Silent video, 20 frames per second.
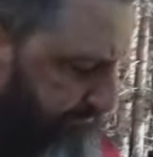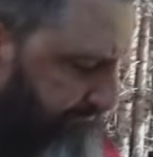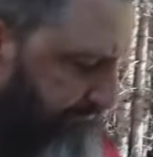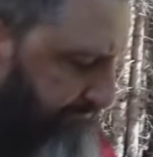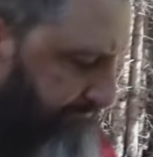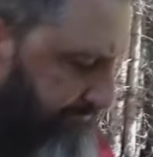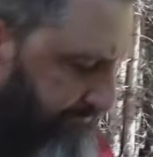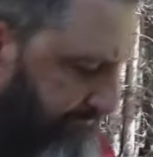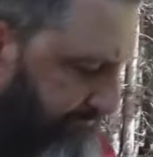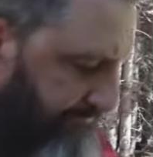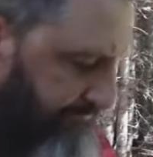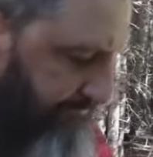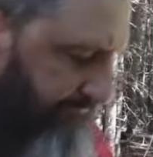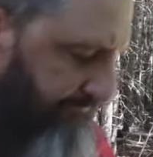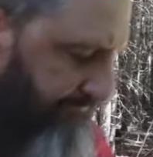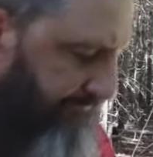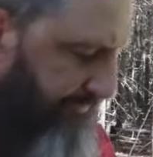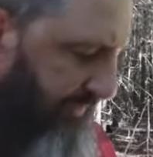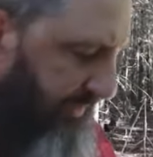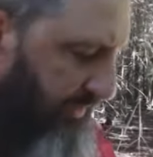Hmm.
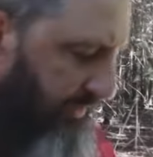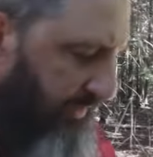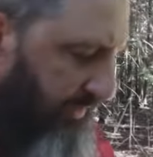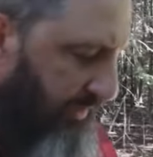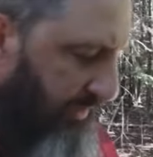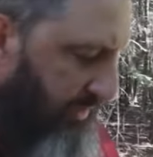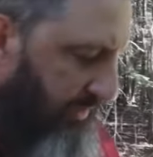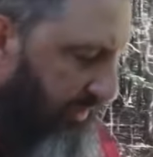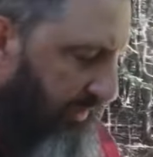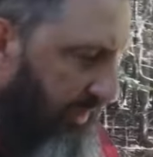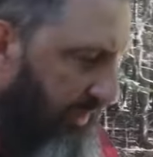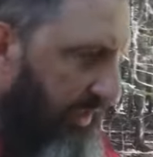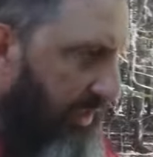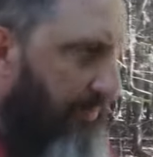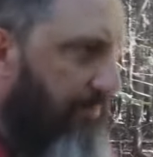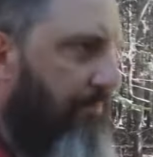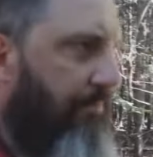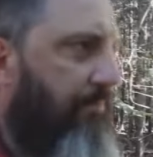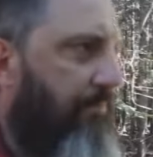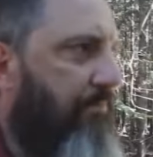
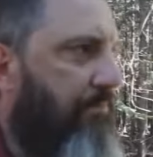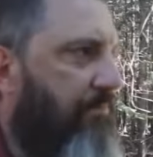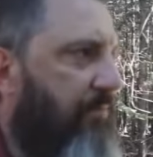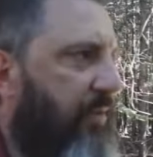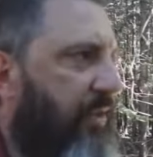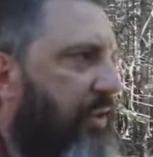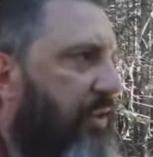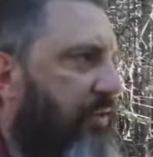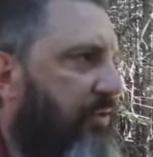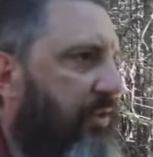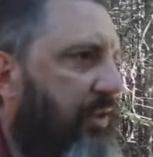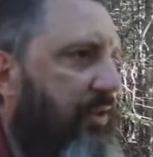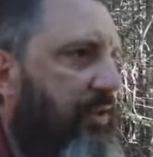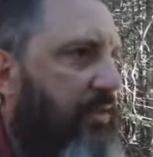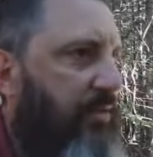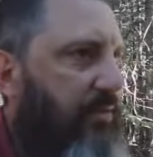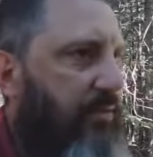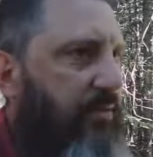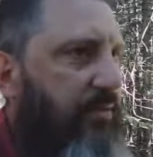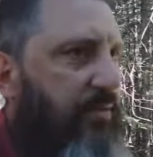Um, you see,
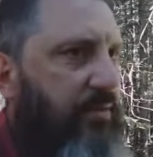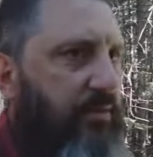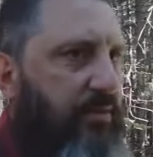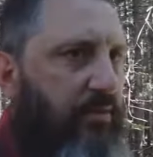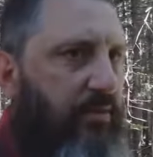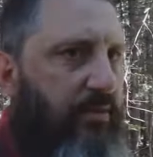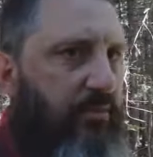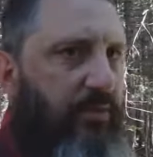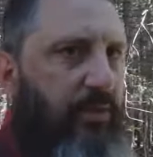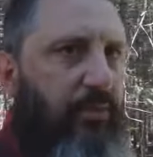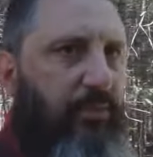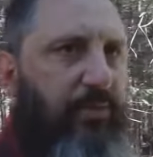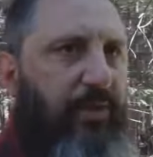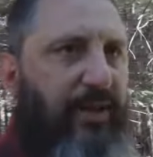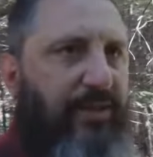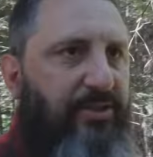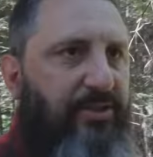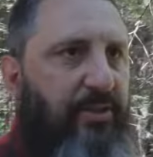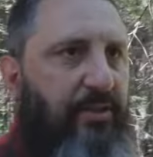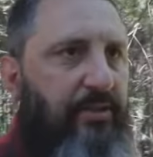the, the real
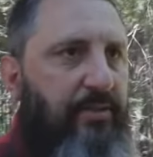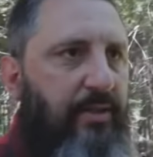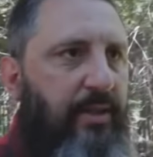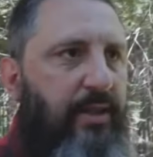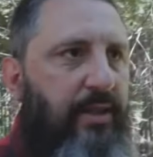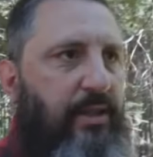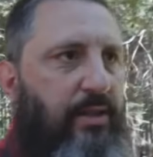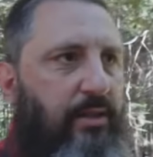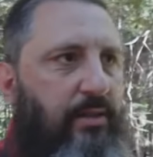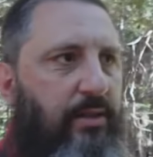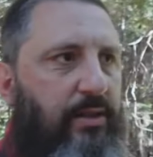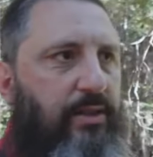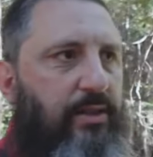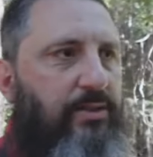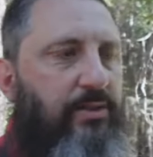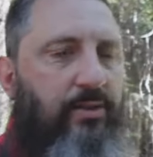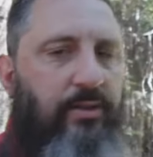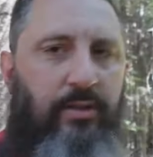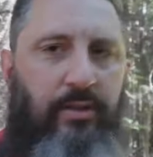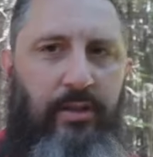pressing thing here
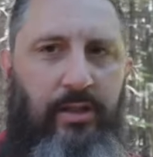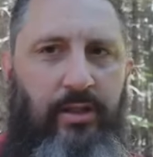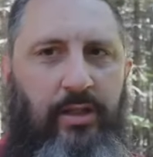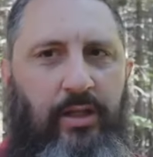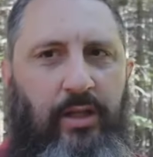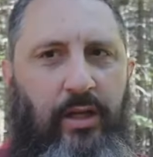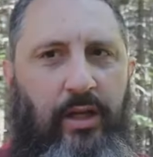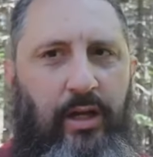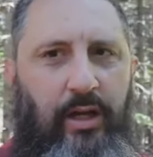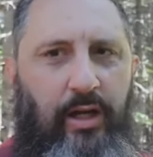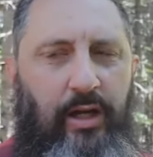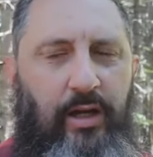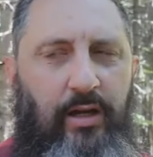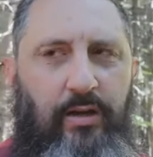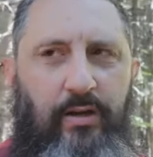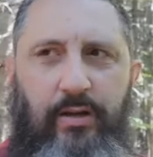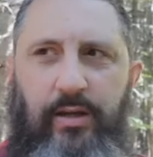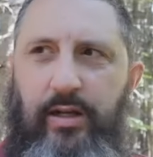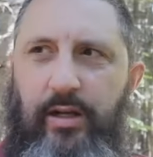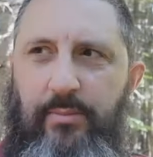is
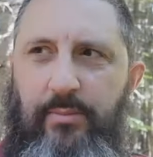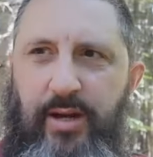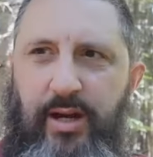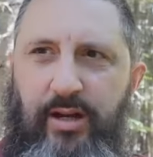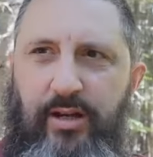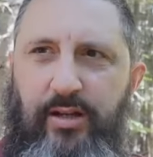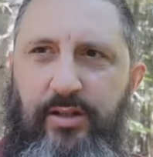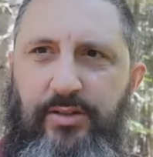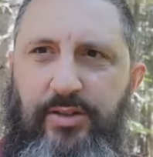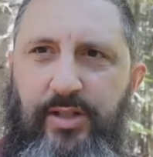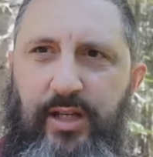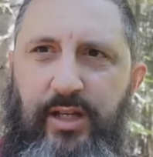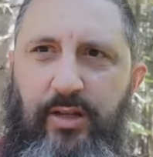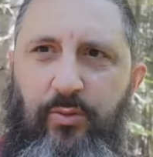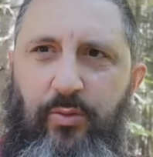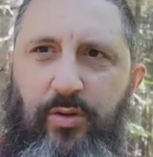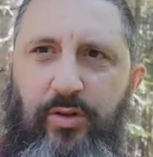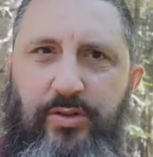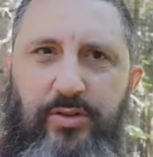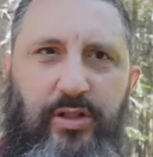uh, America is
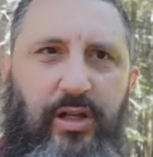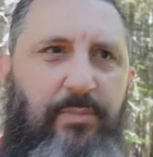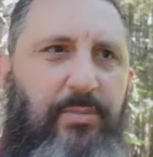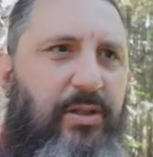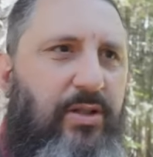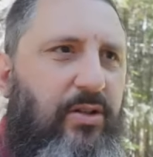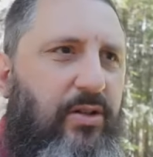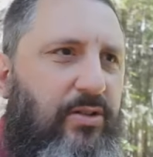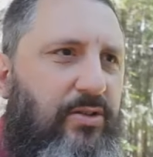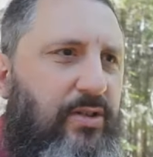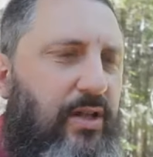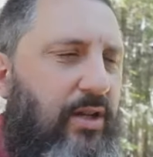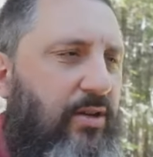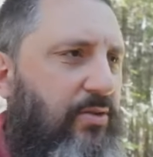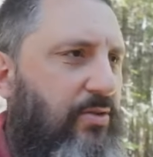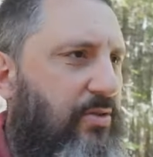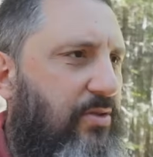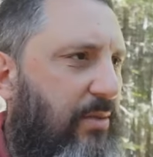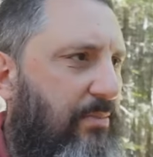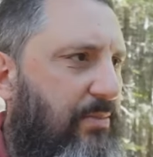getting worse not because
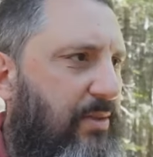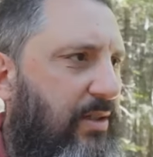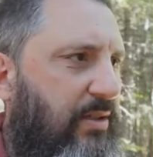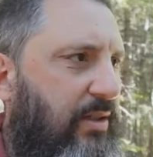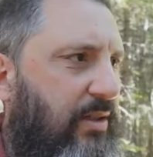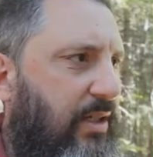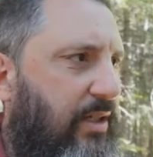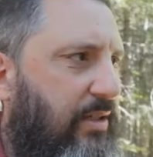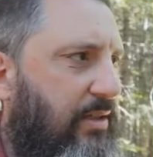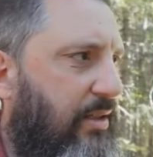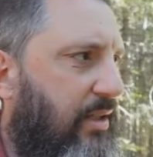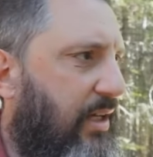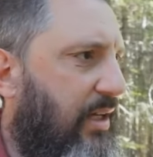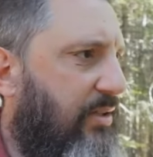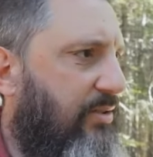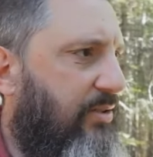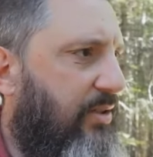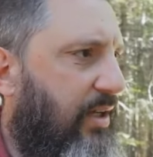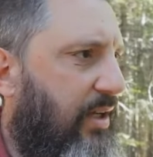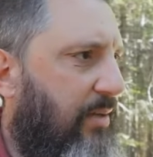Donald Trump didn't get in the
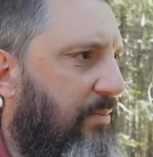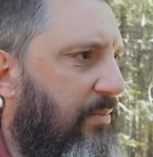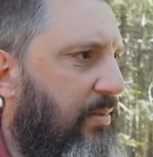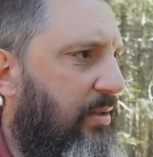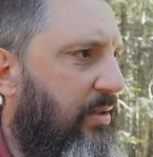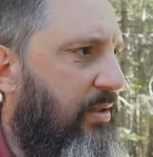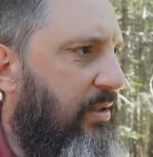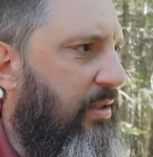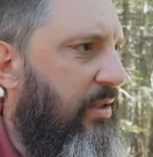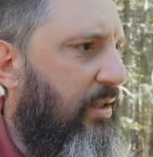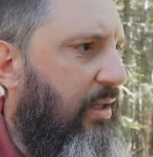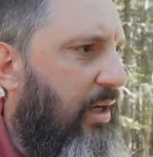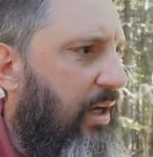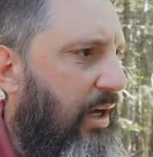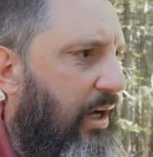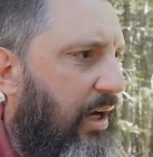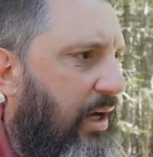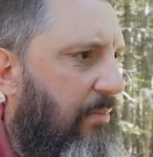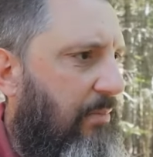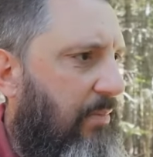last time.
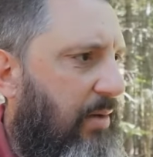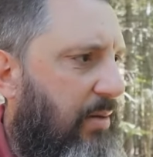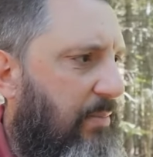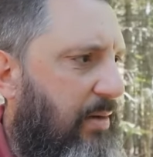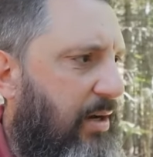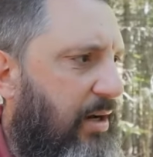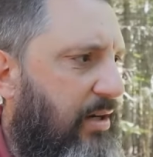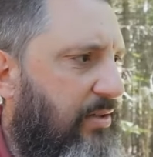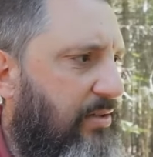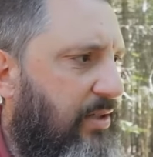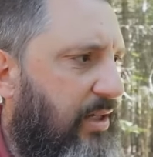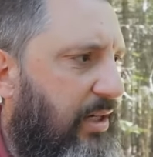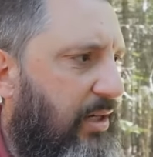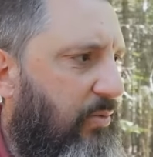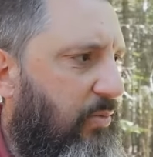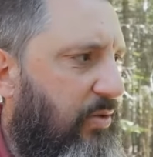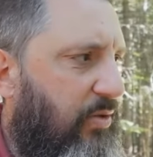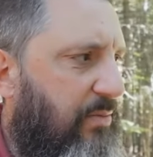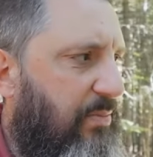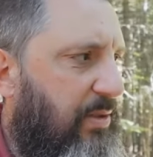Um, America is
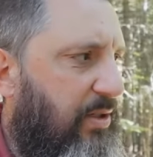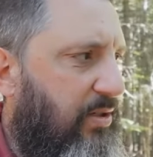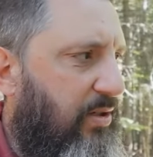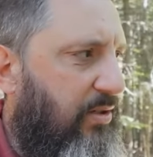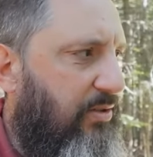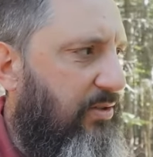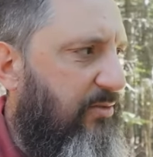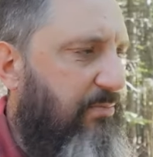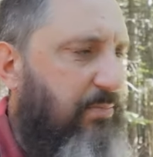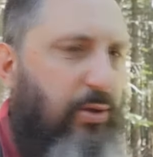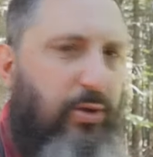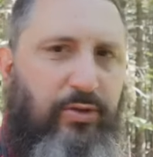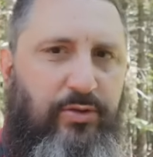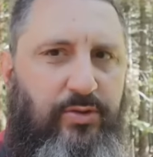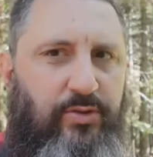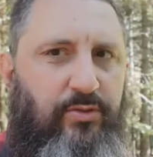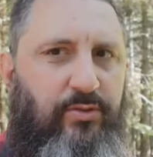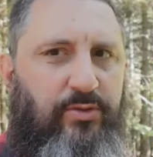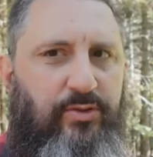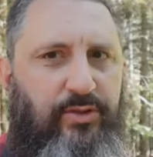getting worse because of
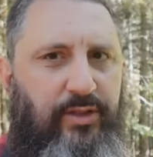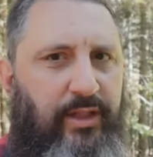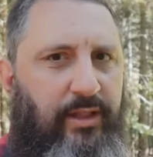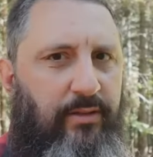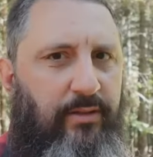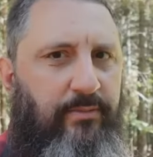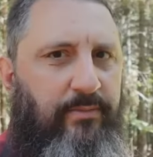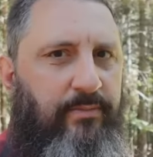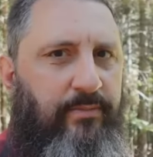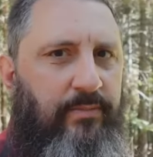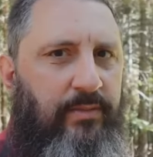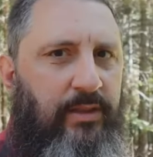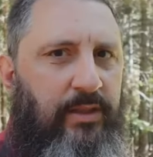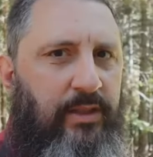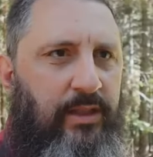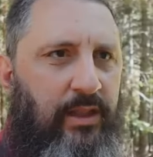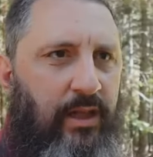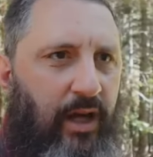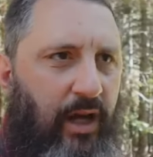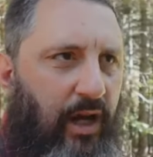personal sin,
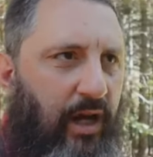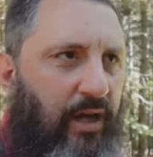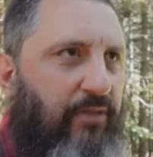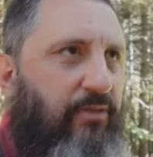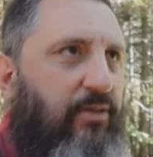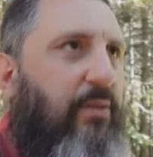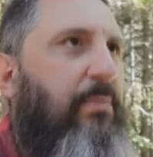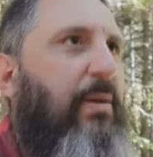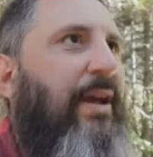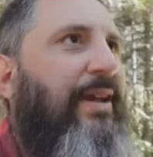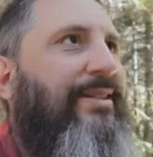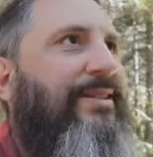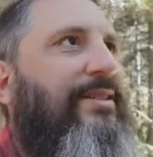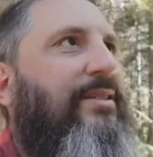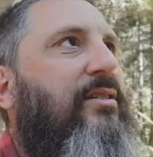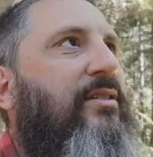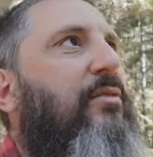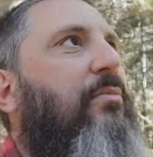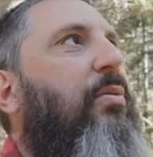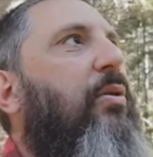
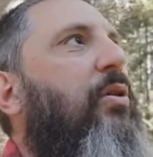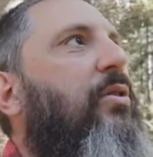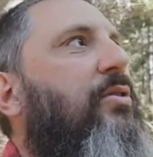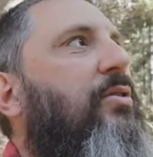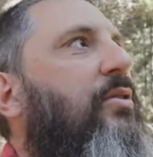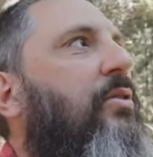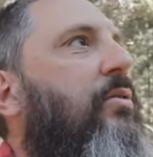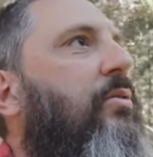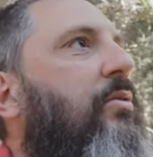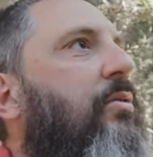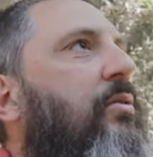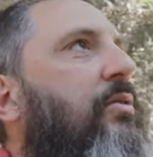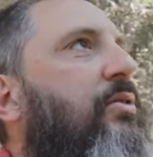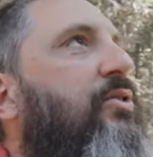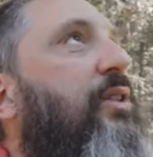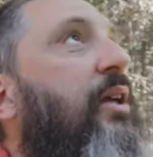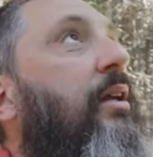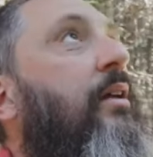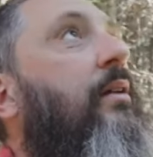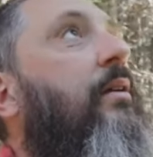unrepentant personal
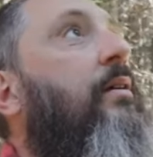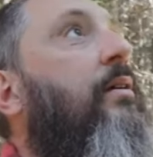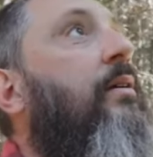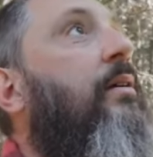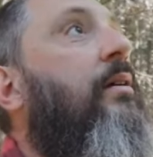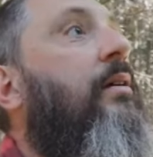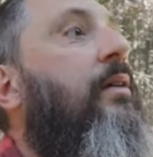sin.